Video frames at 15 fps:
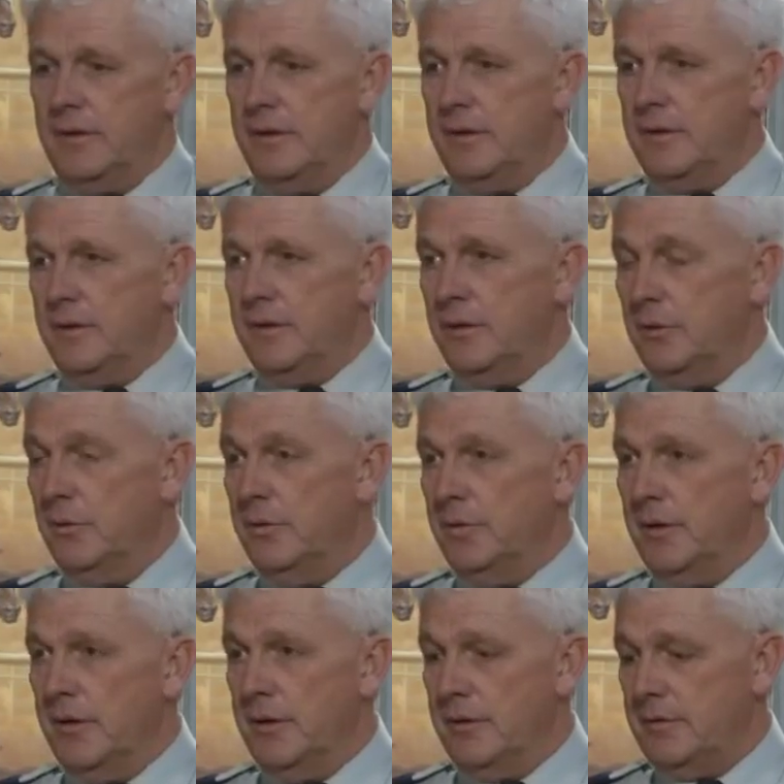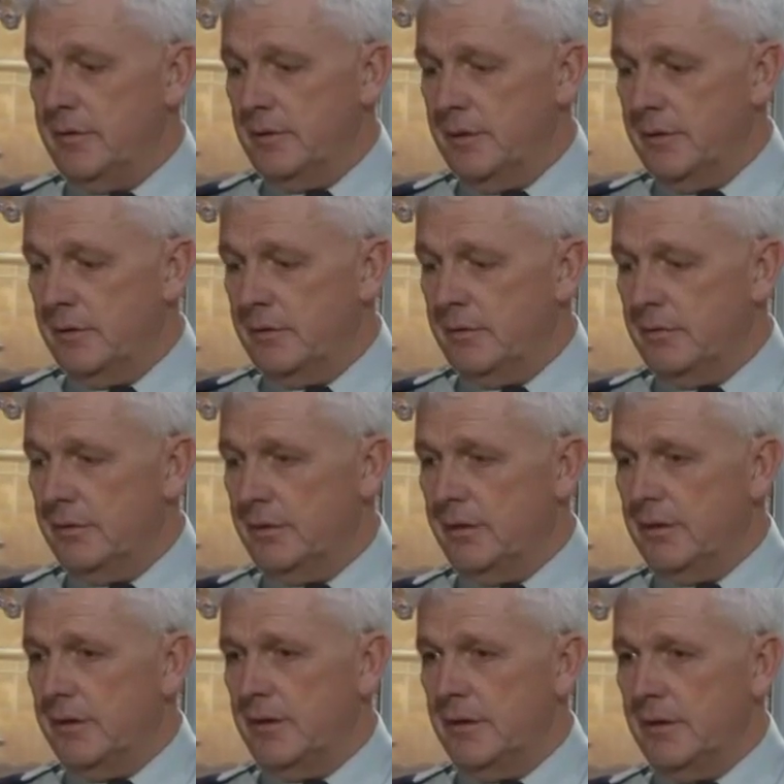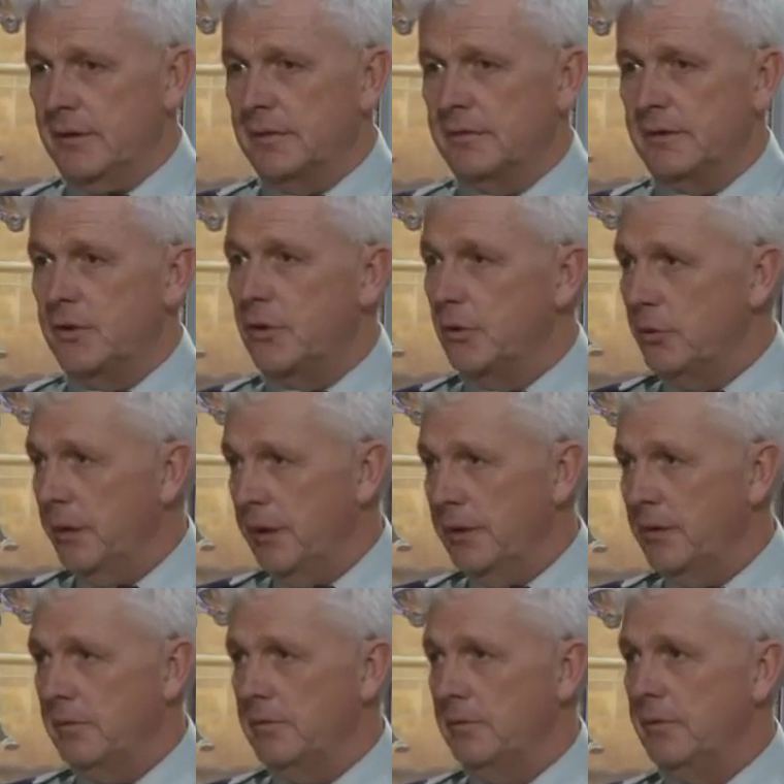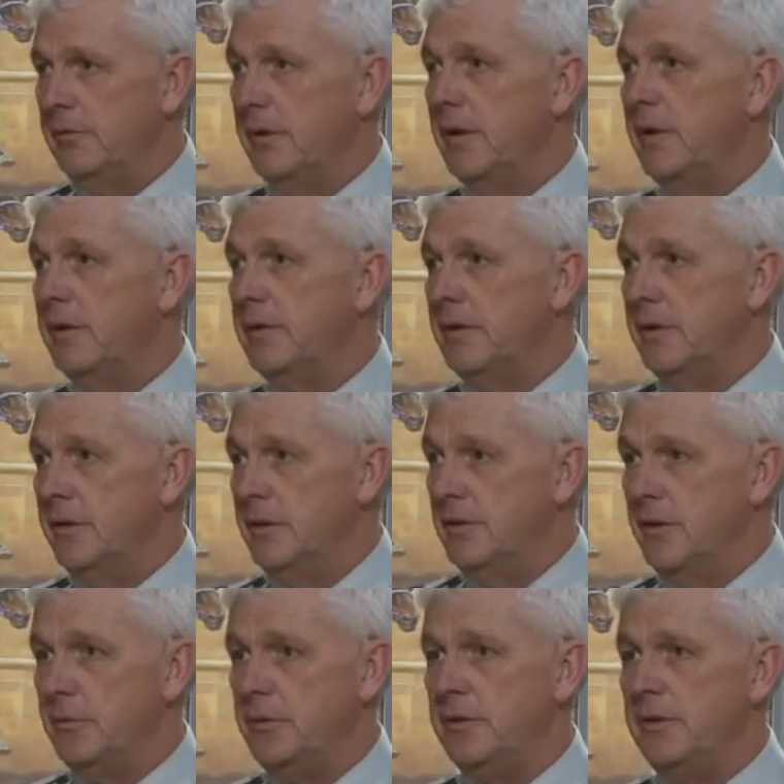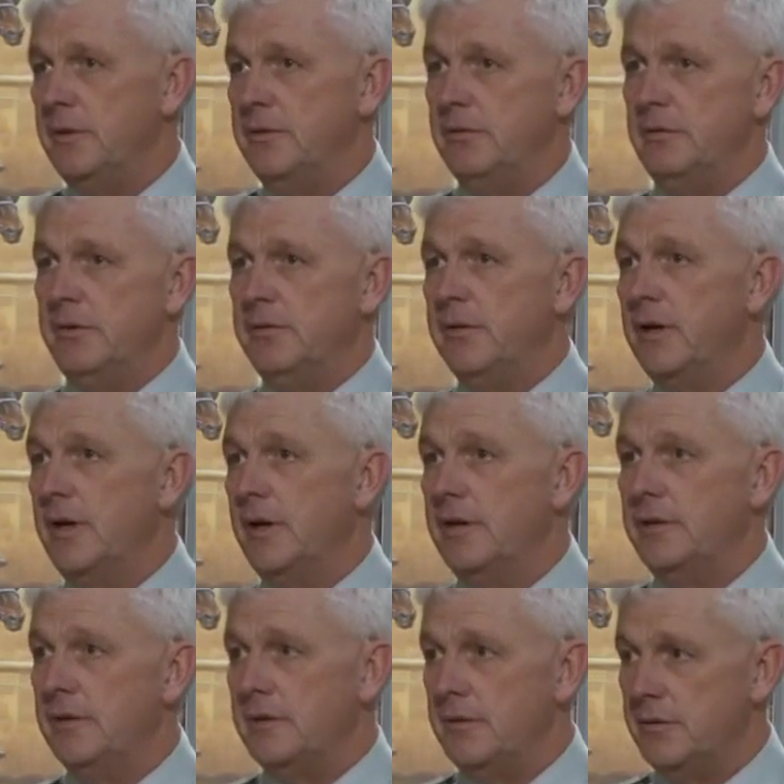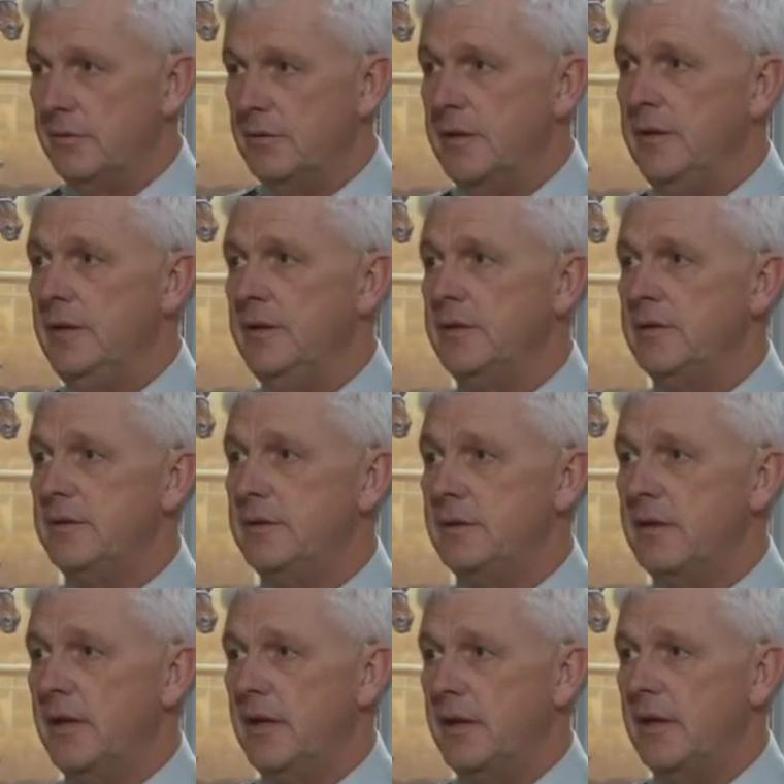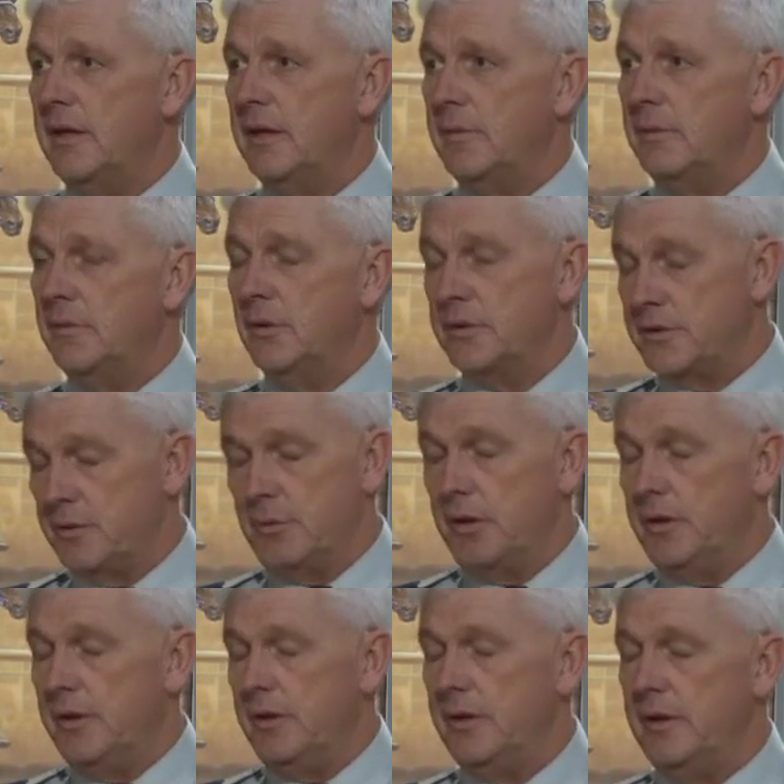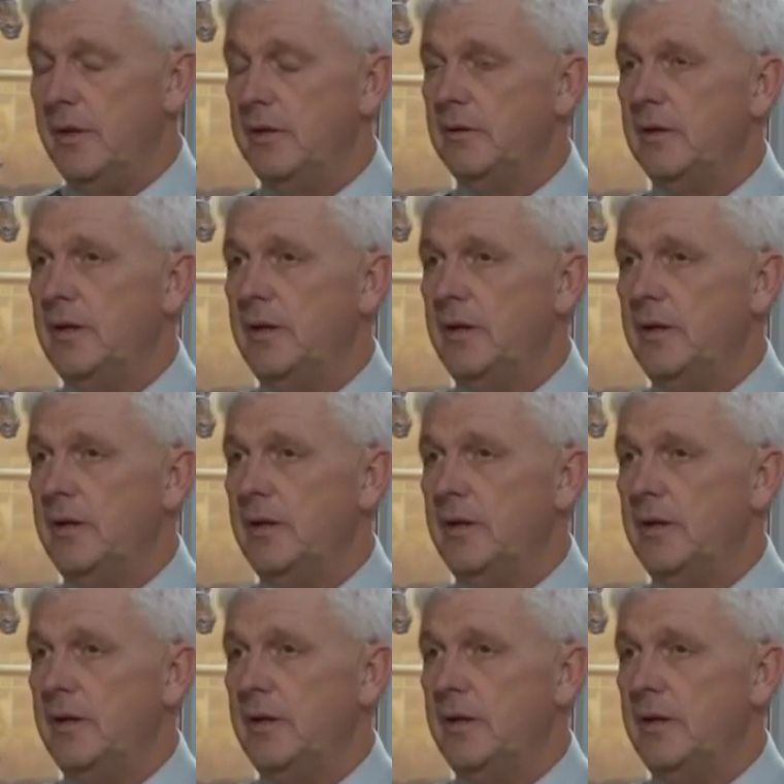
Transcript: We've got a Korean, we've got an Egyptian, we've got the Sudanese or Somalian now.